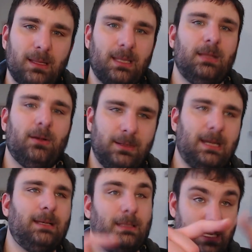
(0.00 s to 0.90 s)
you know,
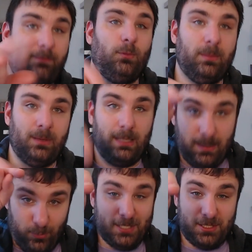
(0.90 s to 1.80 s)
not leave one, but
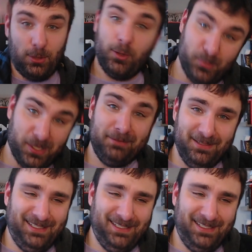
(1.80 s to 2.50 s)
like press the heart button.